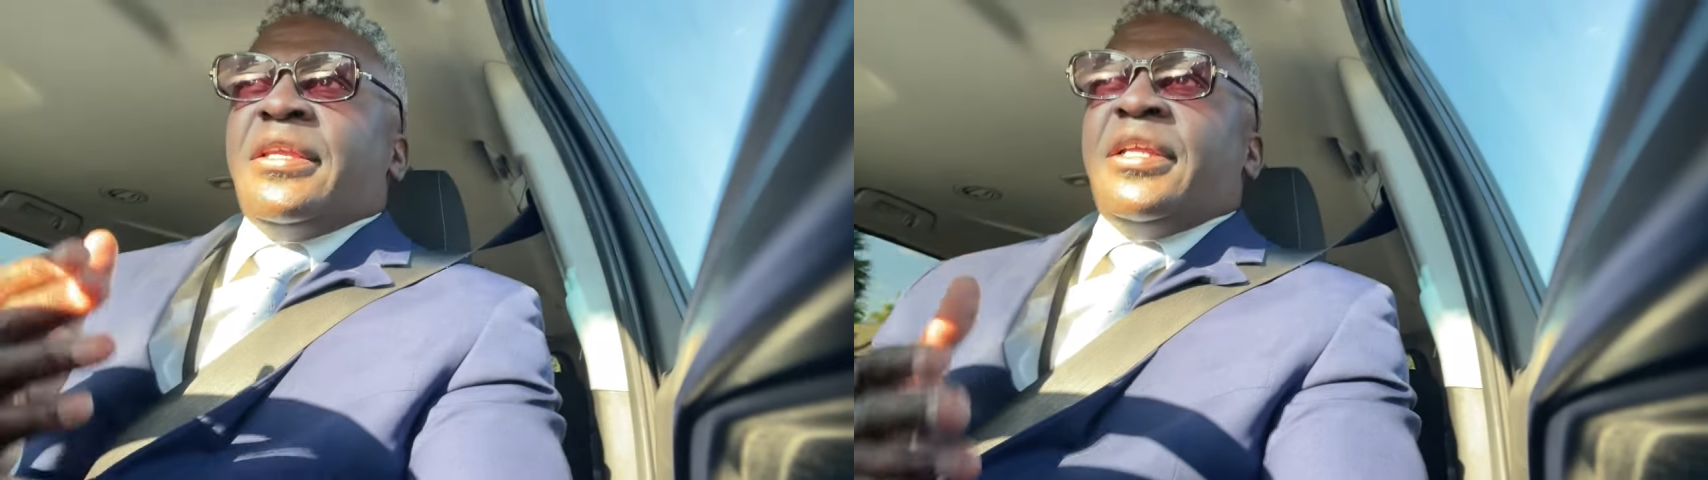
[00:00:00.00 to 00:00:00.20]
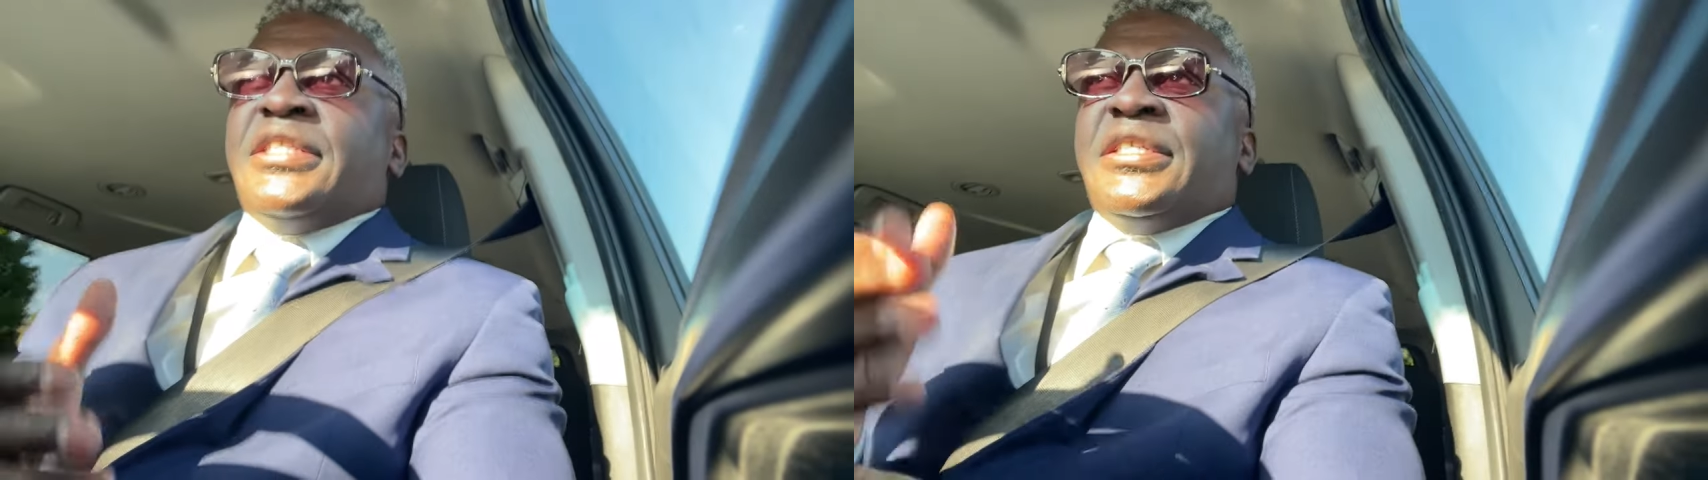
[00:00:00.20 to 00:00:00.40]

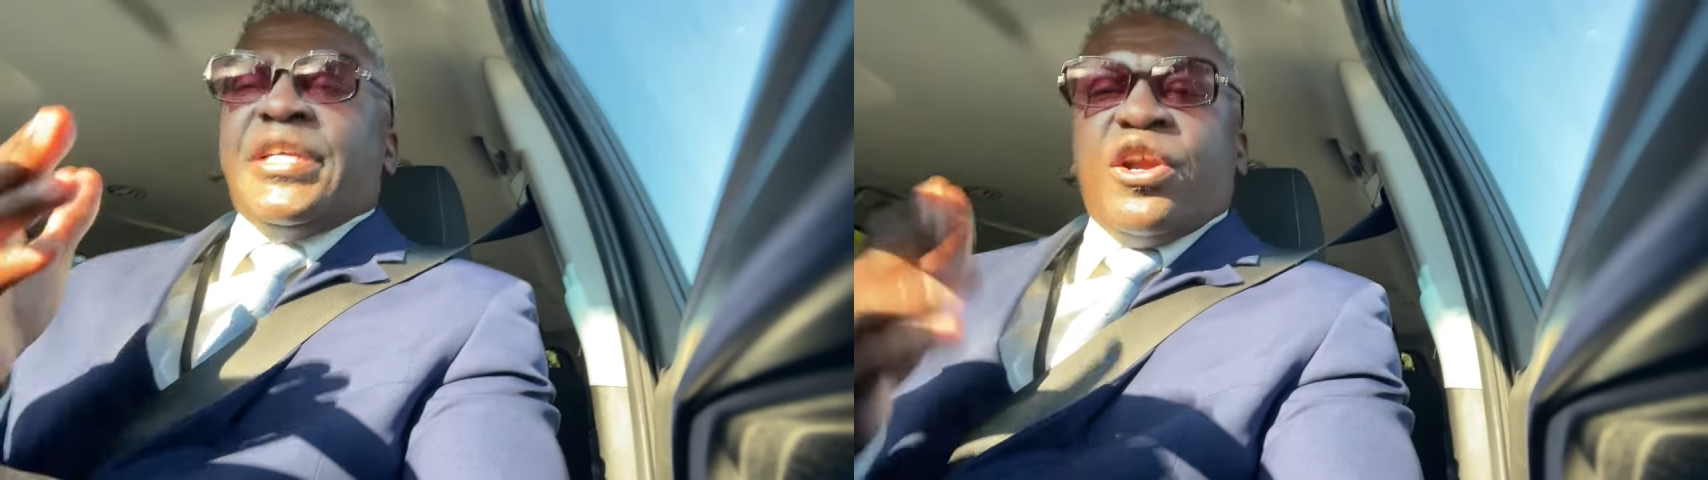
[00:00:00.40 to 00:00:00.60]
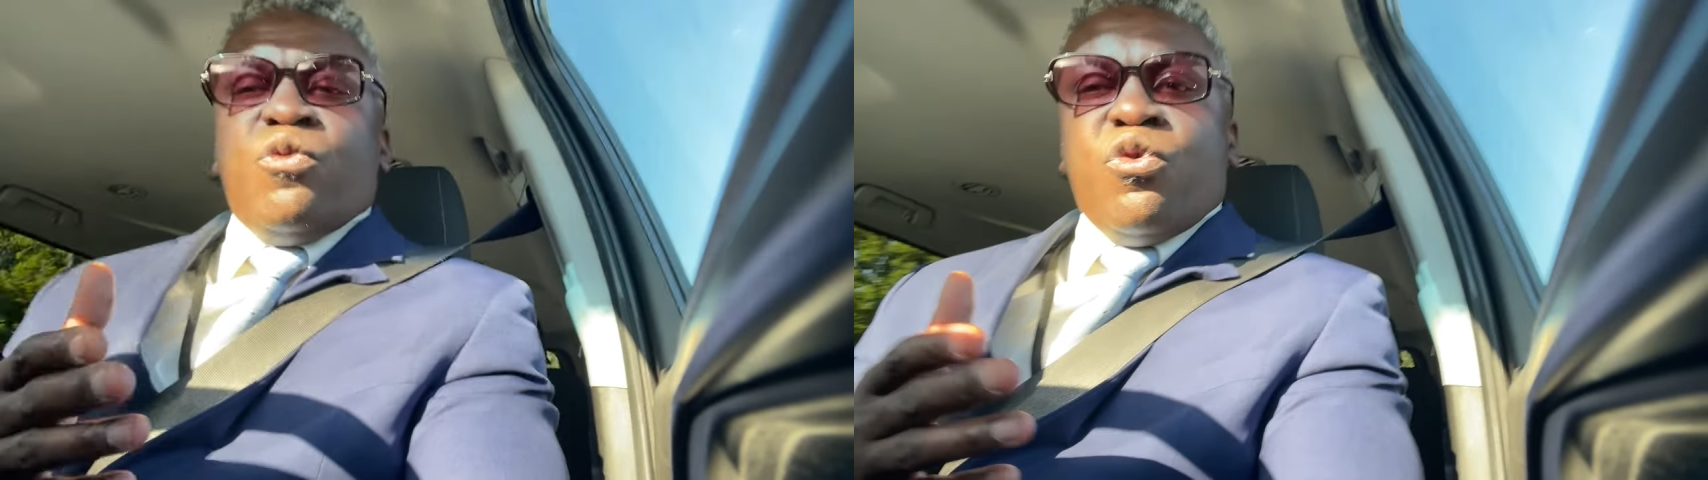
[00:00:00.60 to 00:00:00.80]
done this
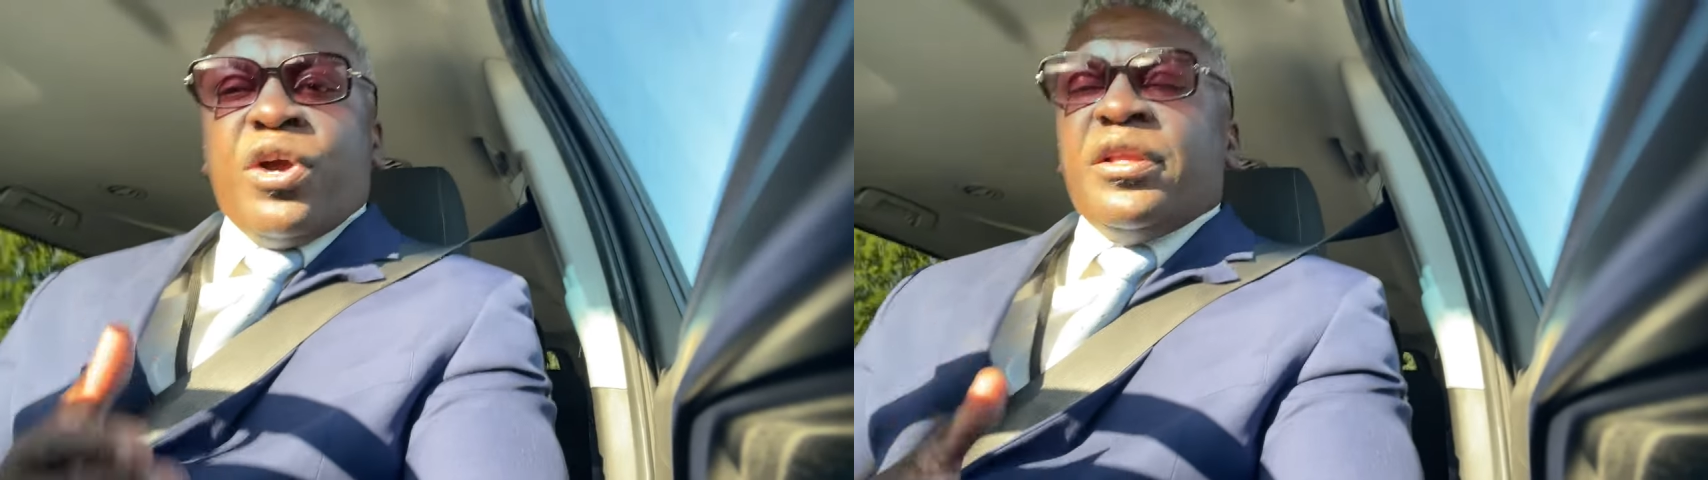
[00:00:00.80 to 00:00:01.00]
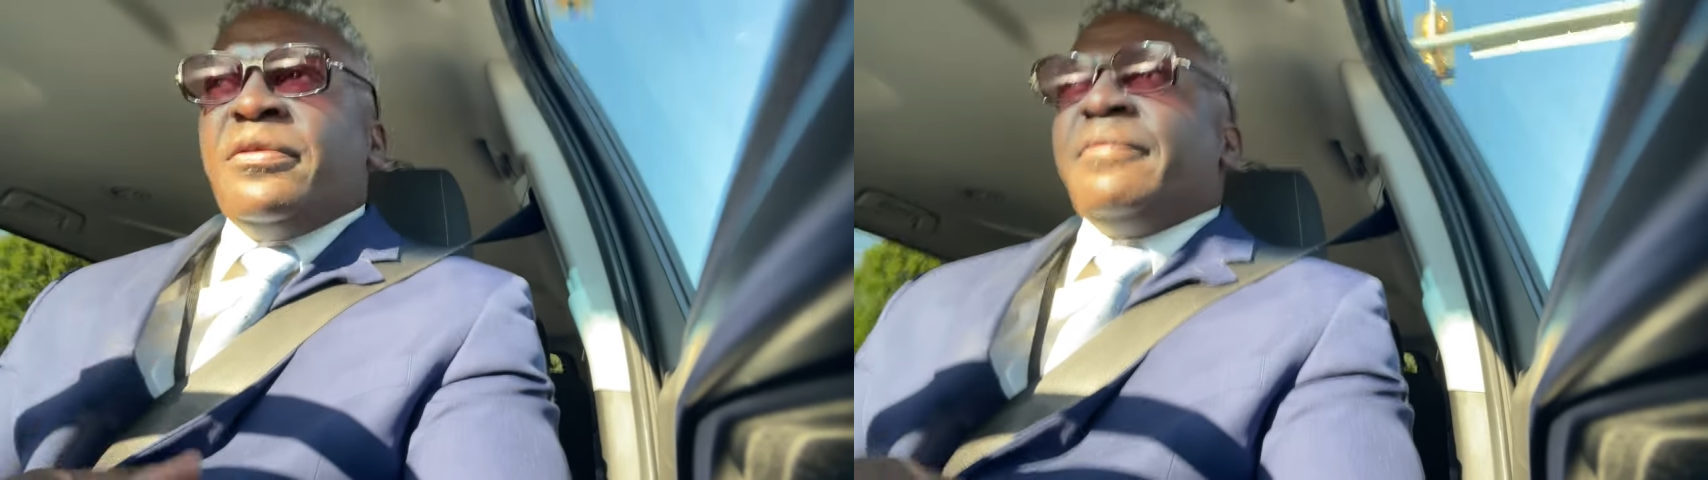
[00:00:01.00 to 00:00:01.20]
year
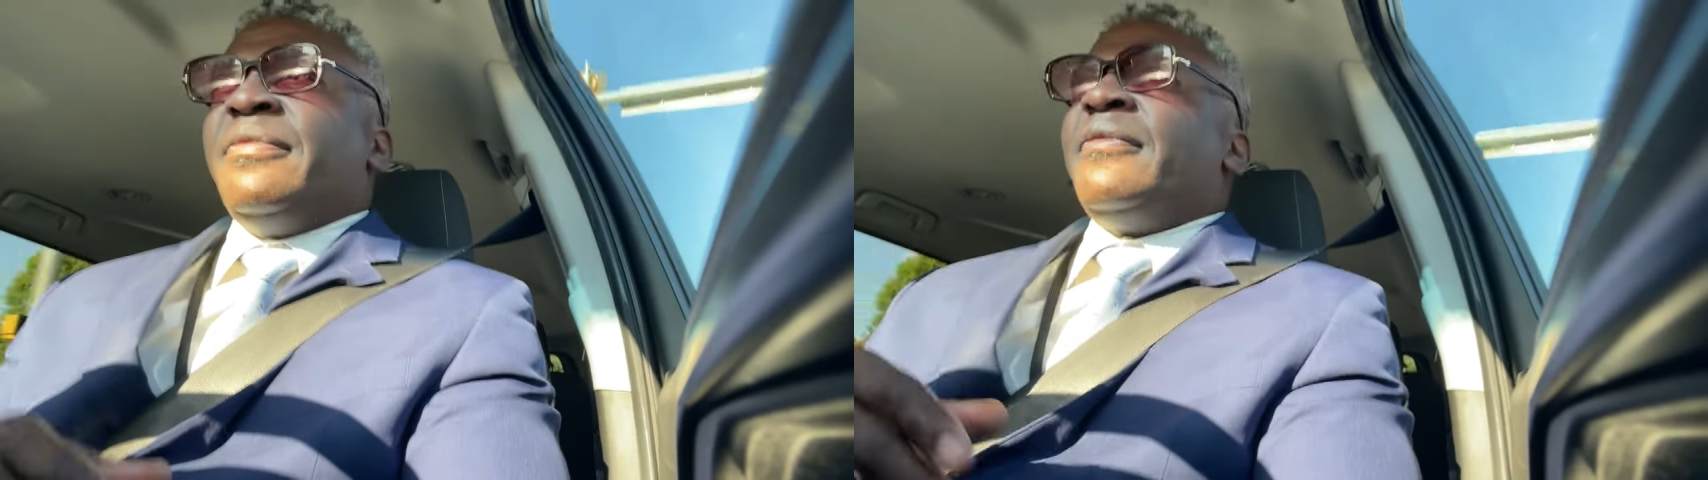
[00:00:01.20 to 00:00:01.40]
one,